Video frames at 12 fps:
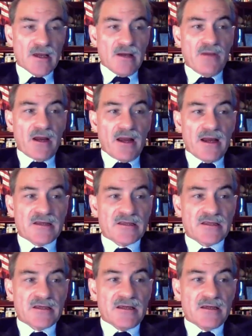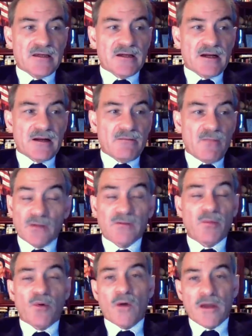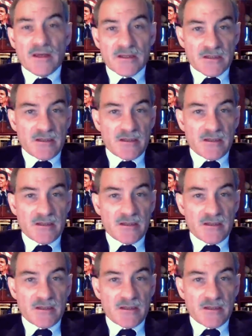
but I see multiple ways